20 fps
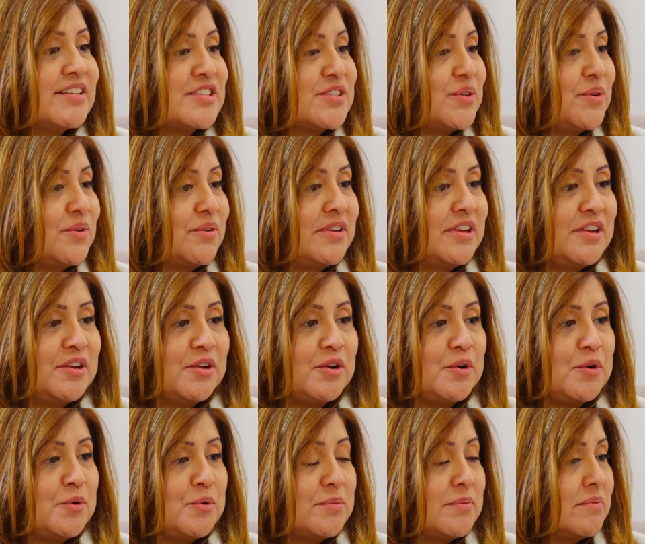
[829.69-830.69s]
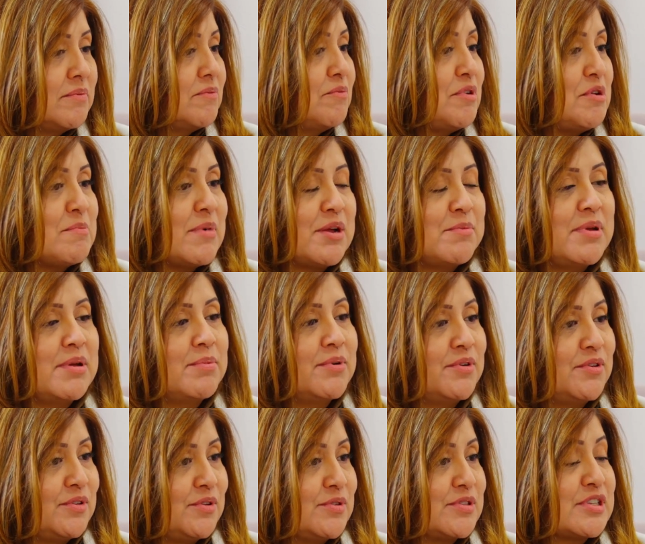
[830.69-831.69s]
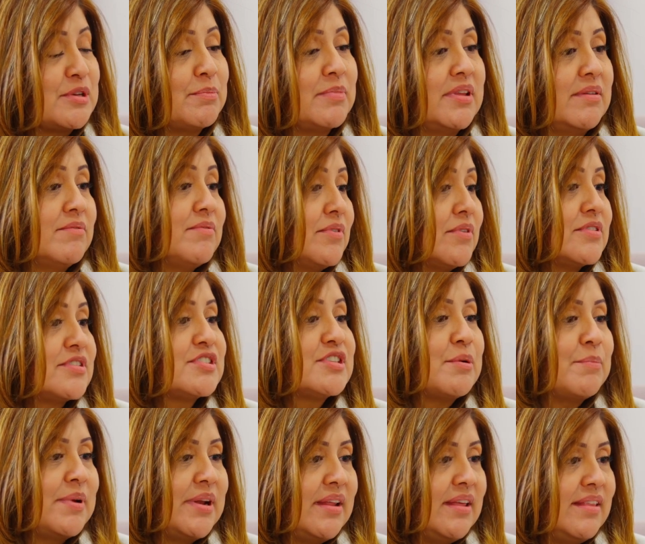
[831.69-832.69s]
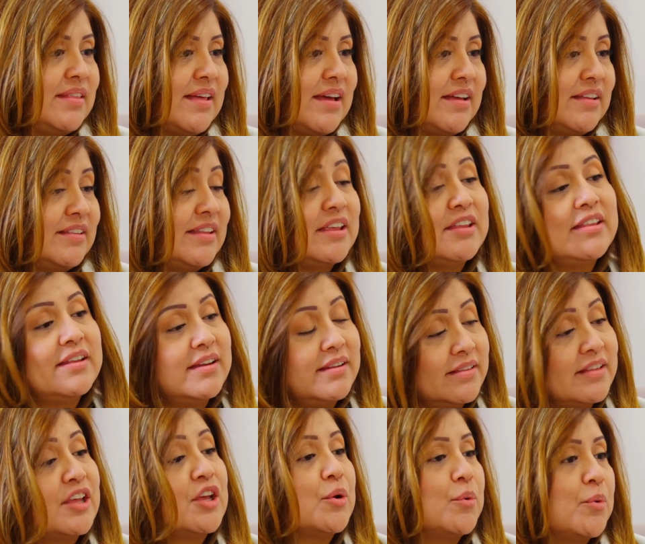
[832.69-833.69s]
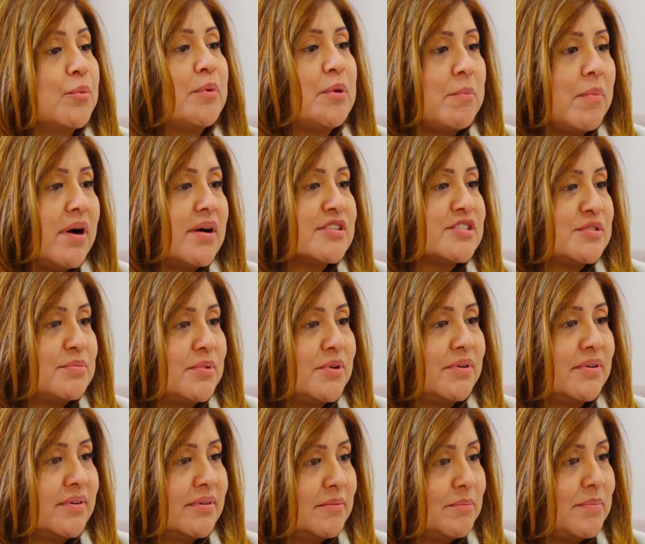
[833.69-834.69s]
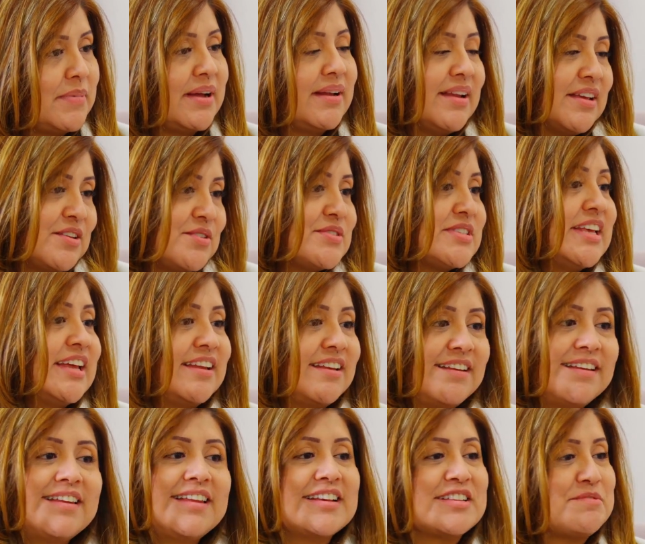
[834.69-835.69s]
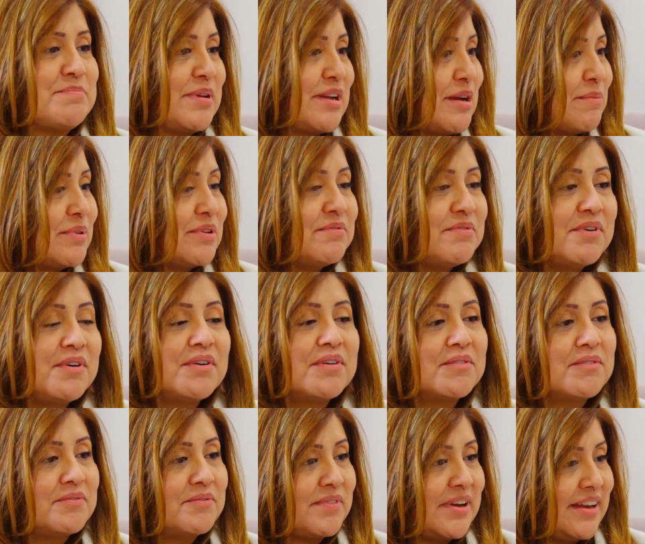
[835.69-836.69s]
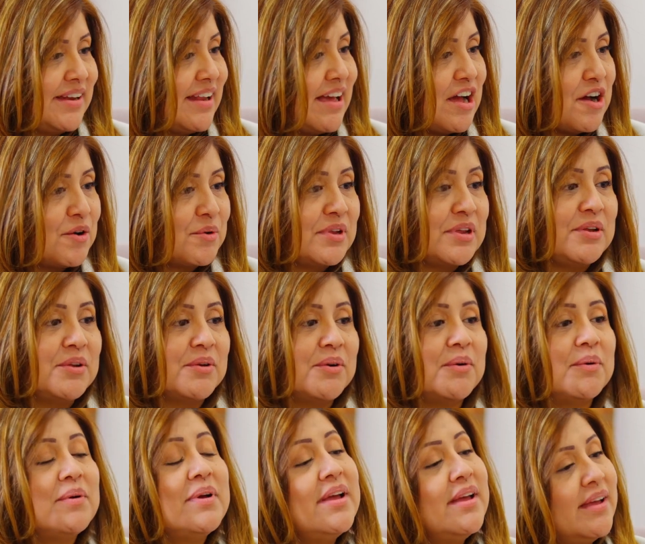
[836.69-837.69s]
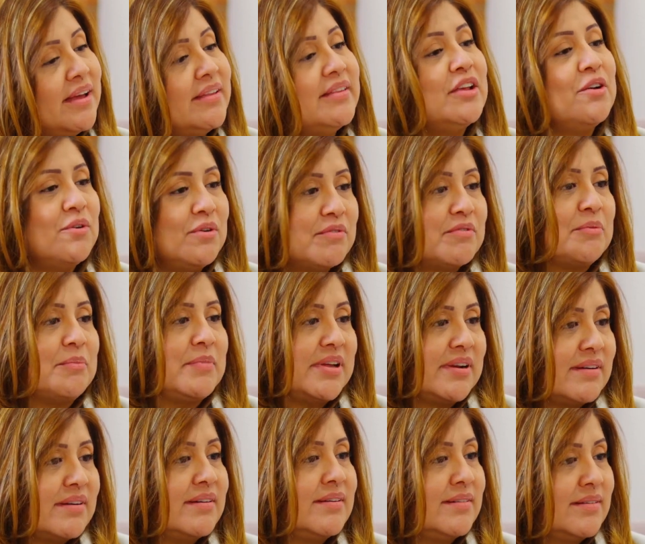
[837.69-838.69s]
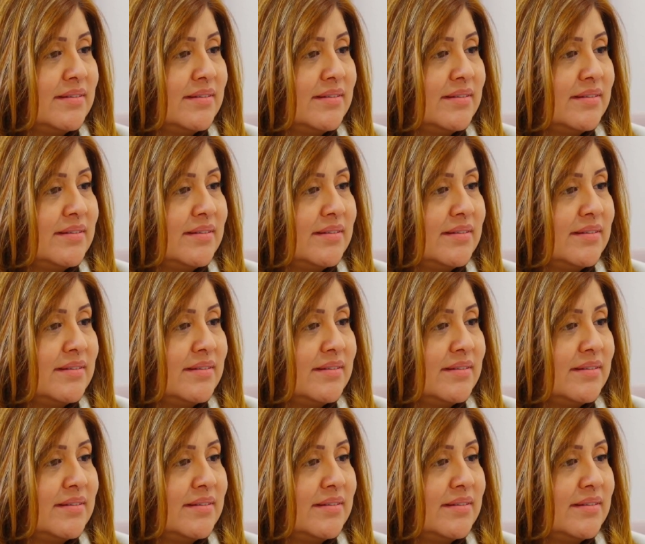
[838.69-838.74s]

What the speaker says: So, we might be able to do something for somebody that they didn't think it would be possible. But like you said, yes, pick up the phone, find out, and then go from there.